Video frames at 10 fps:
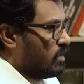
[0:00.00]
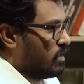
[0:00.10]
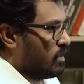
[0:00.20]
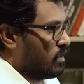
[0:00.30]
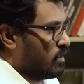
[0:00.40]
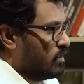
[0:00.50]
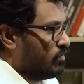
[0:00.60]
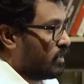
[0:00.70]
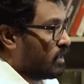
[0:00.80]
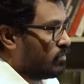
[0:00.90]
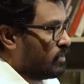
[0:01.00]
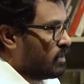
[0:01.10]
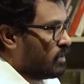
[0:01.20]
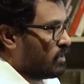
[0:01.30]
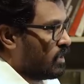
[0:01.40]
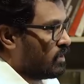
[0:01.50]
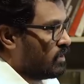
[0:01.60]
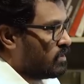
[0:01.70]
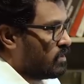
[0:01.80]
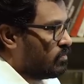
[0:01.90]
If I am here, I
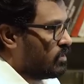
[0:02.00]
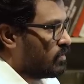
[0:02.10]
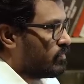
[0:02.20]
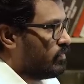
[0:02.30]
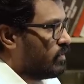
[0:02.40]
did something.